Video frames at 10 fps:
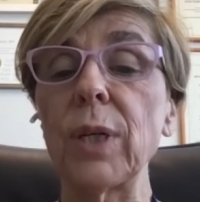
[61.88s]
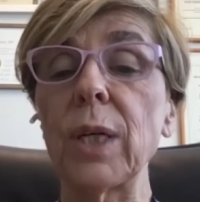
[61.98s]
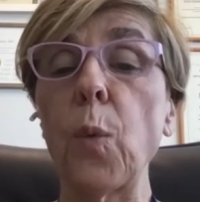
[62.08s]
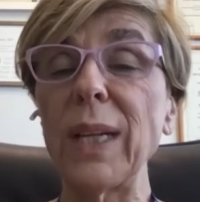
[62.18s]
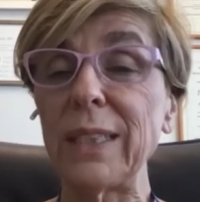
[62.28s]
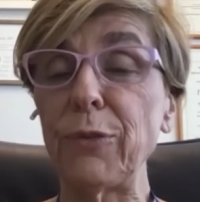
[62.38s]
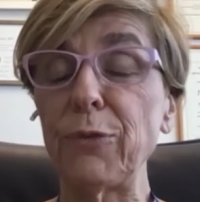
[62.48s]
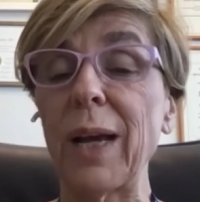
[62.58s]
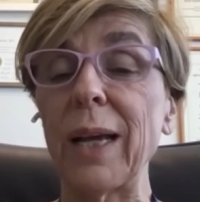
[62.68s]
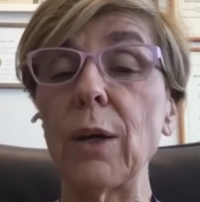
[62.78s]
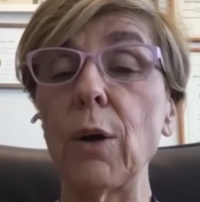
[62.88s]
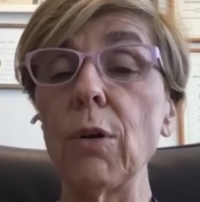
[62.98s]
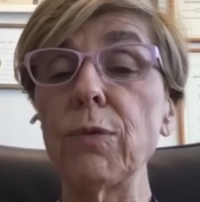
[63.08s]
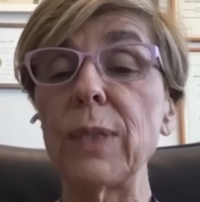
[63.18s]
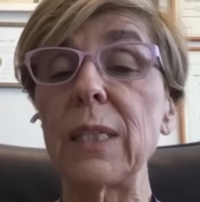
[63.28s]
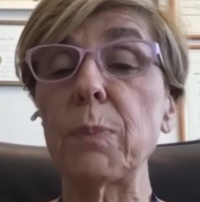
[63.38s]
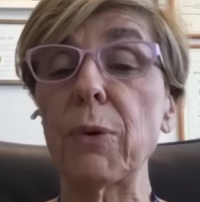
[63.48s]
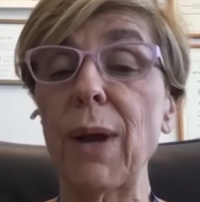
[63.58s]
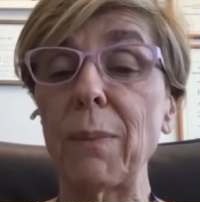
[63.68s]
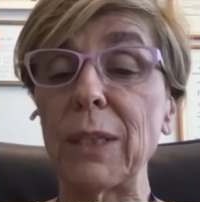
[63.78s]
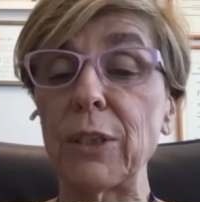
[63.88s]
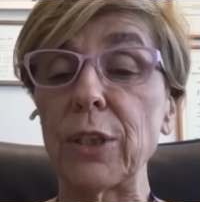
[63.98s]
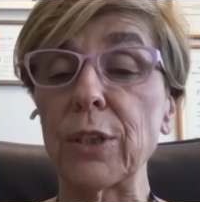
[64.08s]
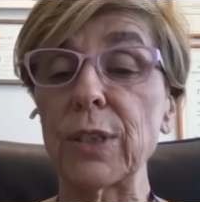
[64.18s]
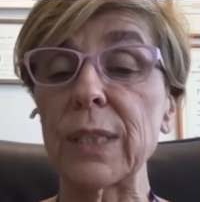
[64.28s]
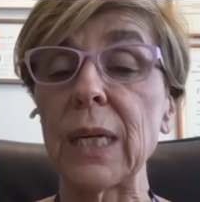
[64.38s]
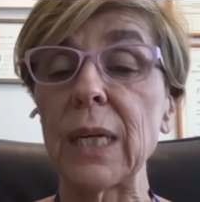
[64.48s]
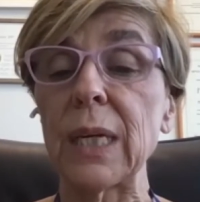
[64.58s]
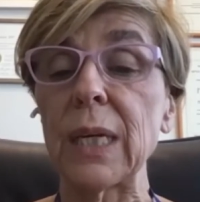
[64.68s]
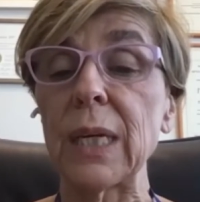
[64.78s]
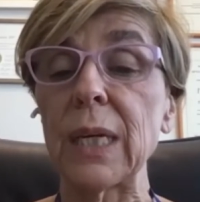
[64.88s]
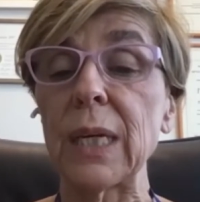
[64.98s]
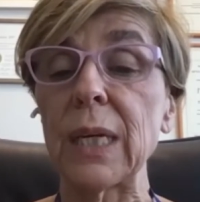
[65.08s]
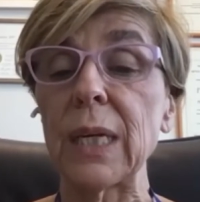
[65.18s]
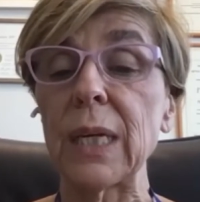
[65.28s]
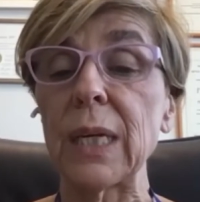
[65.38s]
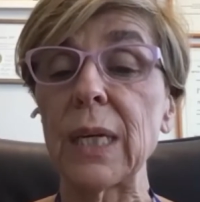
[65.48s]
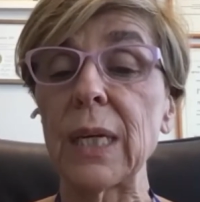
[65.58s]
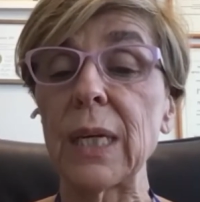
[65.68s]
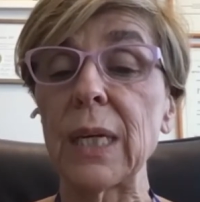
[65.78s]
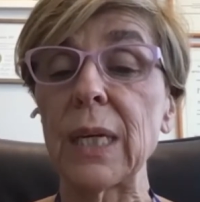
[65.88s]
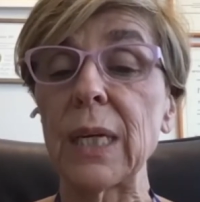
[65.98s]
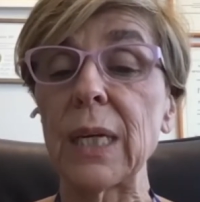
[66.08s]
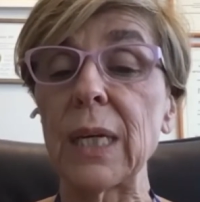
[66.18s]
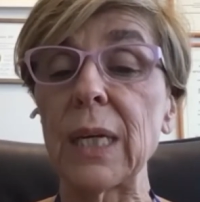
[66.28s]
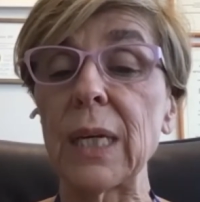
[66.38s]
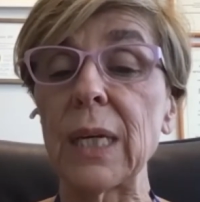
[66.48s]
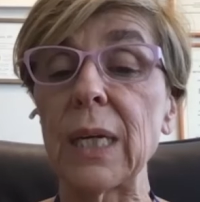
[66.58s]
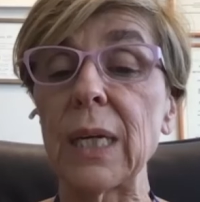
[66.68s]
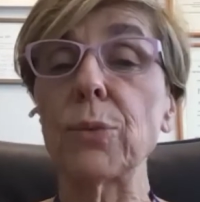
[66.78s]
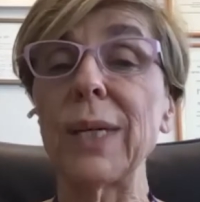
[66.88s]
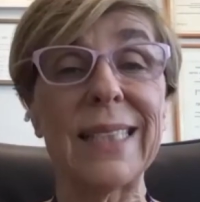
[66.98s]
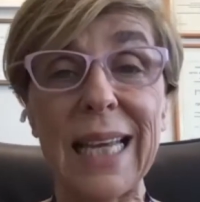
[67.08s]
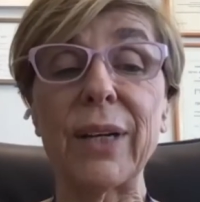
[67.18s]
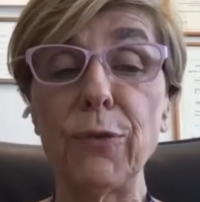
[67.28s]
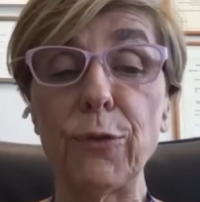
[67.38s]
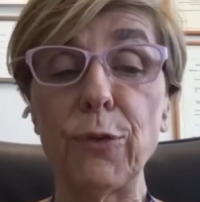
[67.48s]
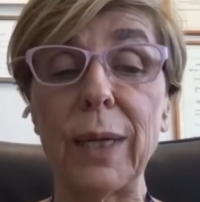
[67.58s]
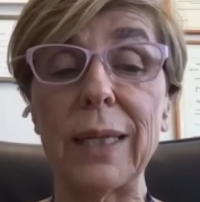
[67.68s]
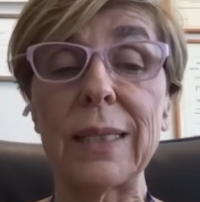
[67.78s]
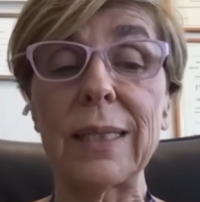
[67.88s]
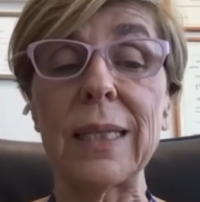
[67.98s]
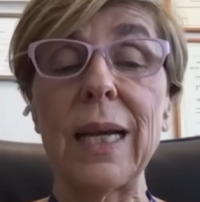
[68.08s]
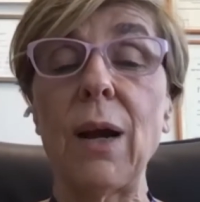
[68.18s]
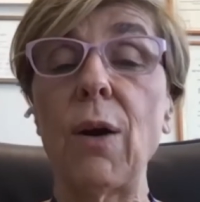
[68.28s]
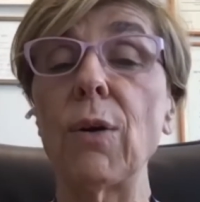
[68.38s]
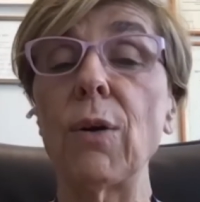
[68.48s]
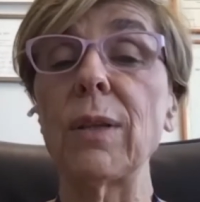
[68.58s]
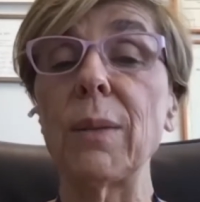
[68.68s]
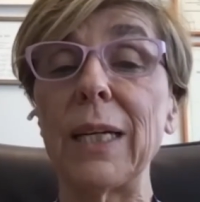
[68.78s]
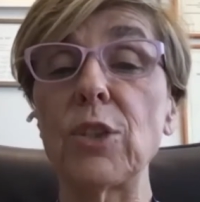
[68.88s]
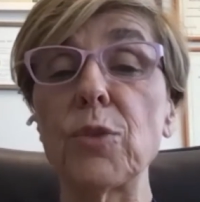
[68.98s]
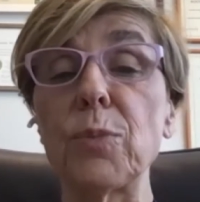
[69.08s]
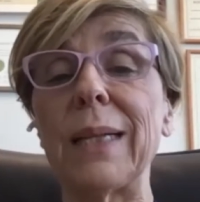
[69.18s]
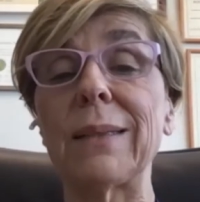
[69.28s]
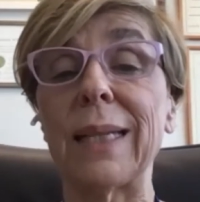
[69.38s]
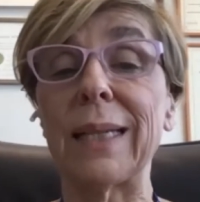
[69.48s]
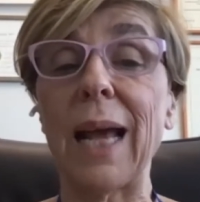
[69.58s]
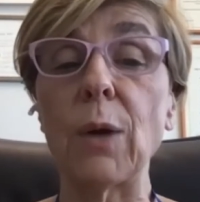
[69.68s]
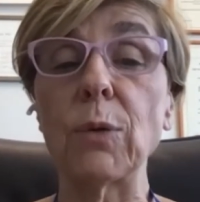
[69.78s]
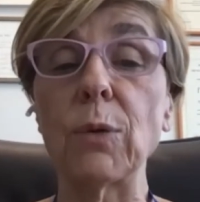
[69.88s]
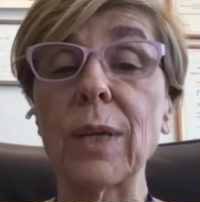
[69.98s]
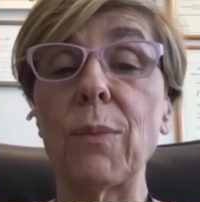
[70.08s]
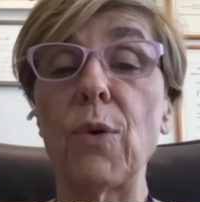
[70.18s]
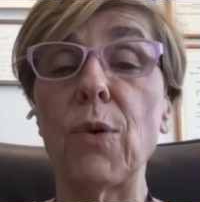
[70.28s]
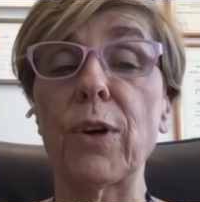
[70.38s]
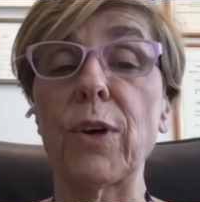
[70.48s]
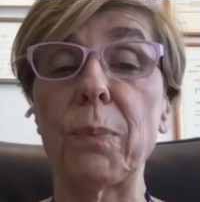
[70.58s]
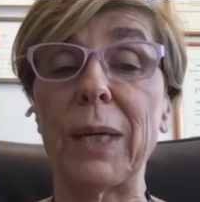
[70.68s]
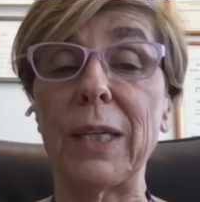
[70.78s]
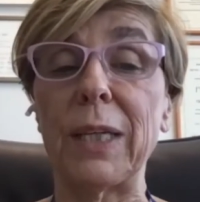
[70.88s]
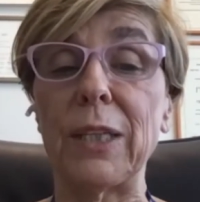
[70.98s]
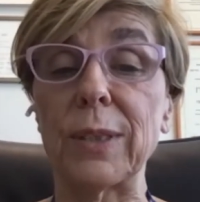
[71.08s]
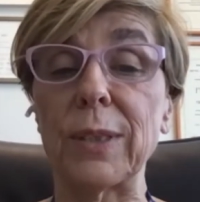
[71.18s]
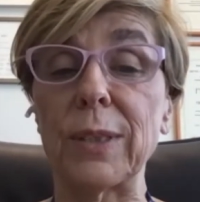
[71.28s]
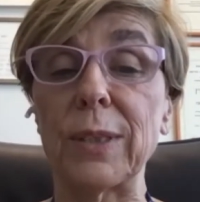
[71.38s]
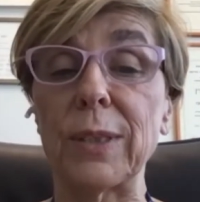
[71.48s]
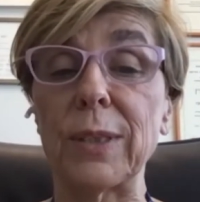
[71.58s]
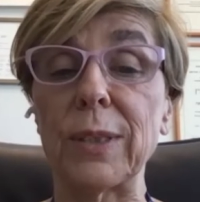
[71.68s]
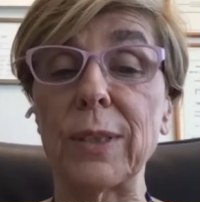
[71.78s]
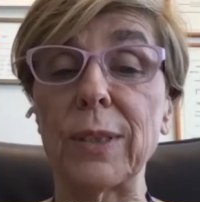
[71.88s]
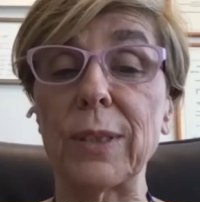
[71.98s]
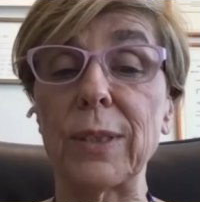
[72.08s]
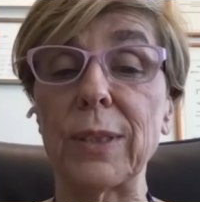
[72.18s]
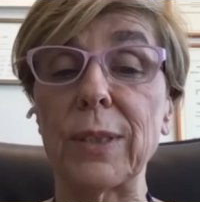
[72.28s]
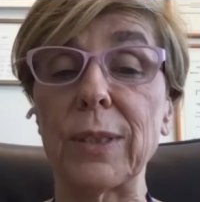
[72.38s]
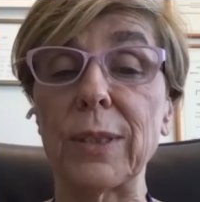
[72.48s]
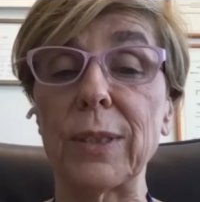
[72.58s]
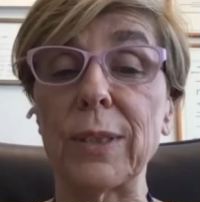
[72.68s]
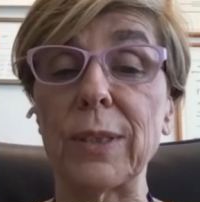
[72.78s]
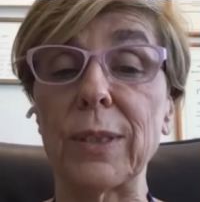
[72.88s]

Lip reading: we can actually quantify all of these parameters and try to really understand their influence on the management and outcome of our patients.